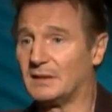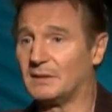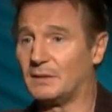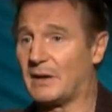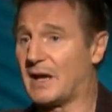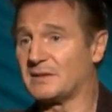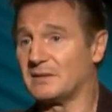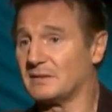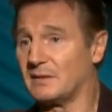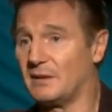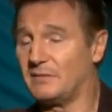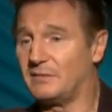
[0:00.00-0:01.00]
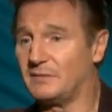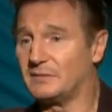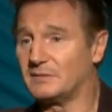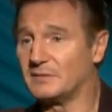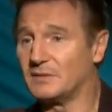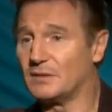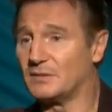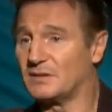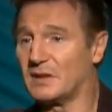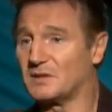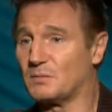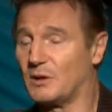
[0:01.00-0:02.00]
our asses off, excuse
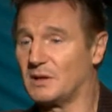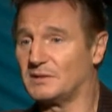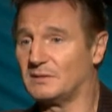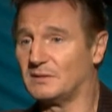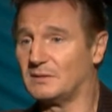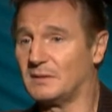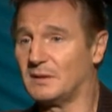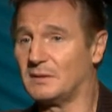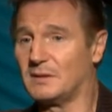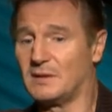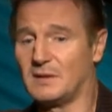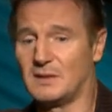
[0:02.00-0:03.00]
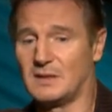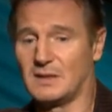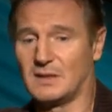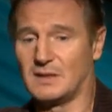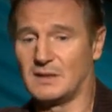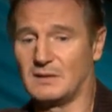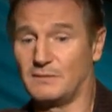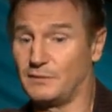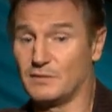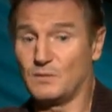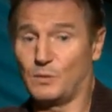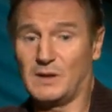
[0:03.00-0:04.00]
the expression. And uh, the
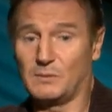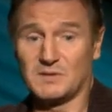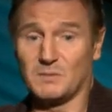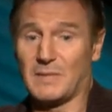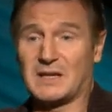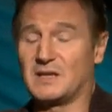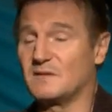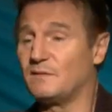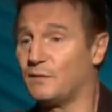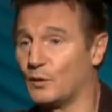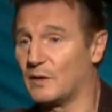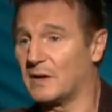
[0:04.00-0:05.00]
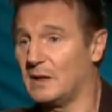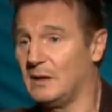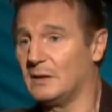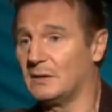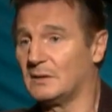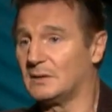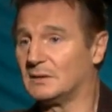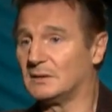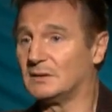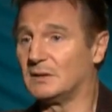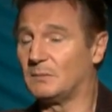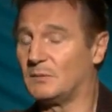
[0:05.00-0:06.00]
first week was minus 40
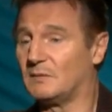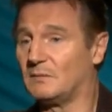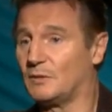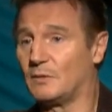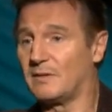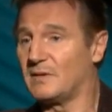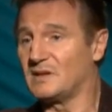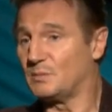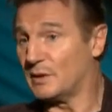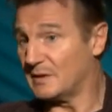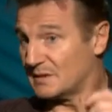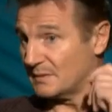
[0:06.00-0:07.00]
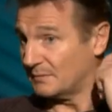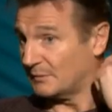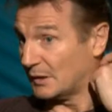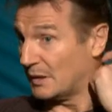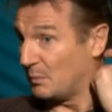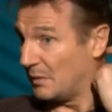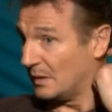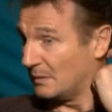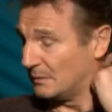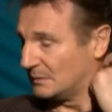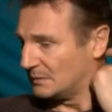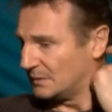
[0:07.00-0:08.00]
up in northeast British Columbia.
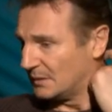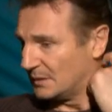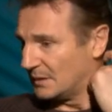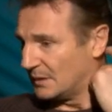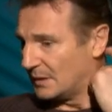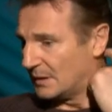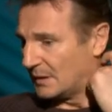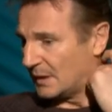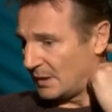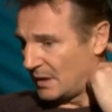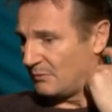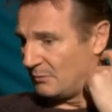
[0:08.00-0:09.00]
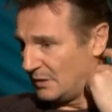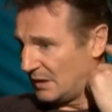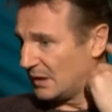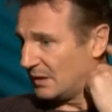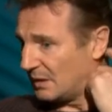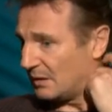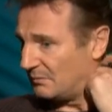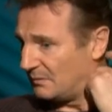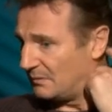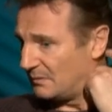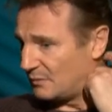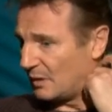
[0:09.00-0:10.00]
And I really had
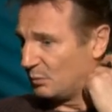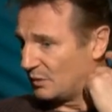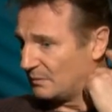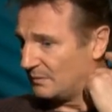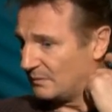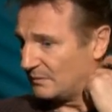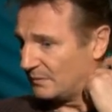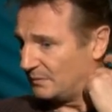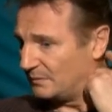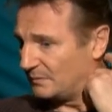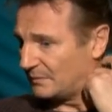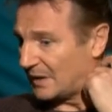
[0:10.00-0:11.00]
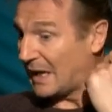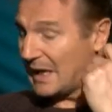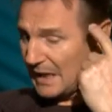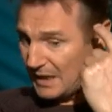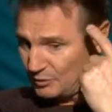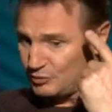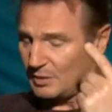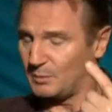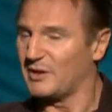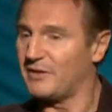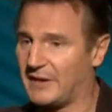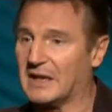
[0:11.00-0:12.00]
trouble, A, I had trouble
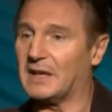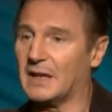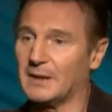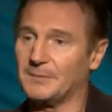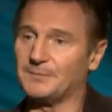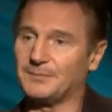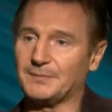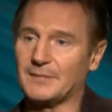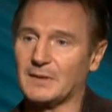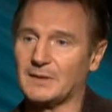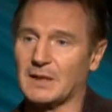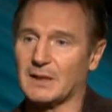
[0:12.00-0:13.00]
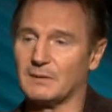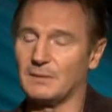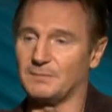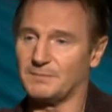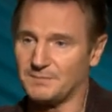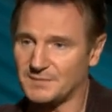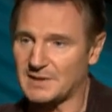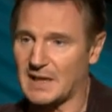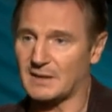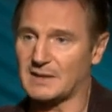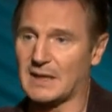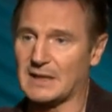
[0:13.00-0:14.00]
thinking, let alone
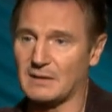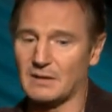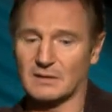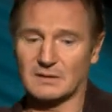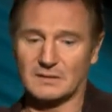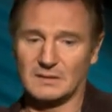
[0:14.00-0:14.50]
saying dialogue. And,